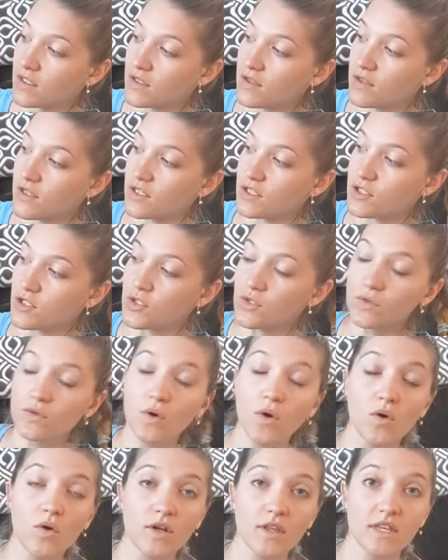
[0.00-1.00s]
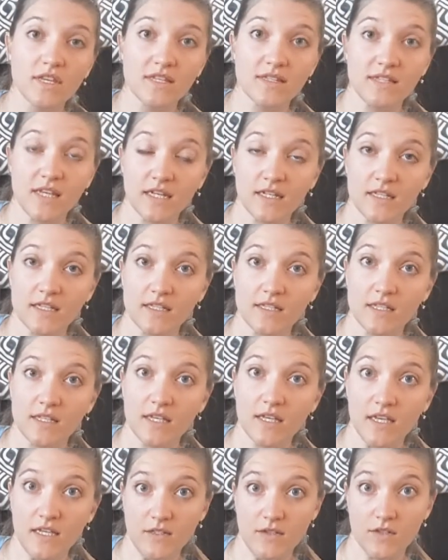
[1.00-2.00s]
the 2 or the 6
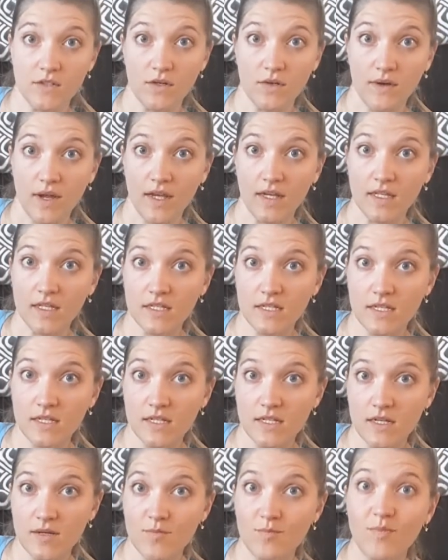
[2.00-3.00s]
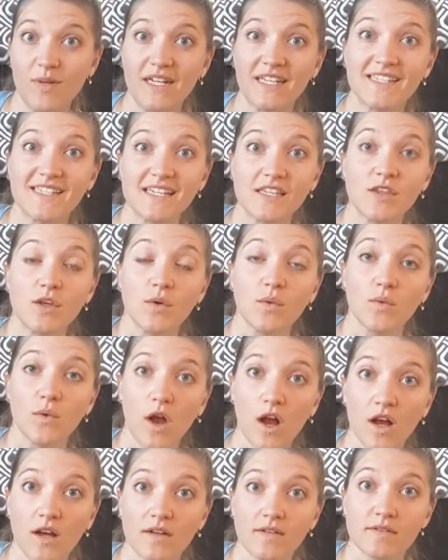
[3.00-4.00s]
is correct, but it's in the
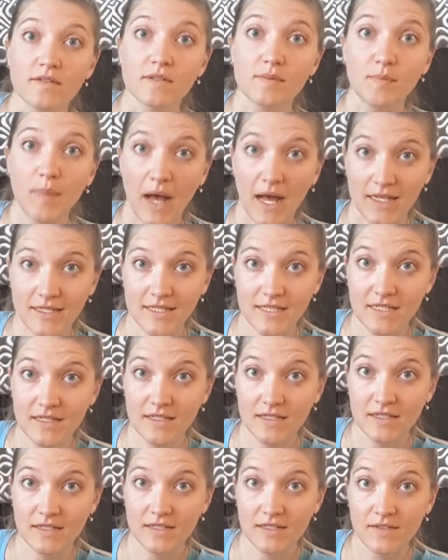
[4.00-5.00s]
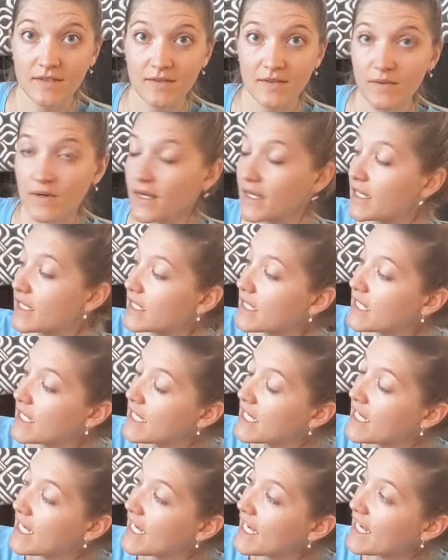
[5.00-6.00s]
wrong spot, right?
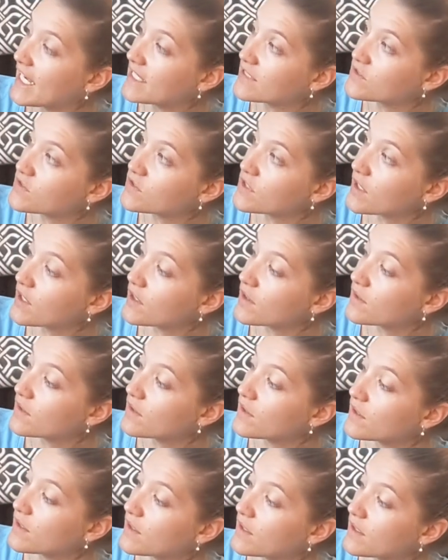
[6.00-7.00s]
And so,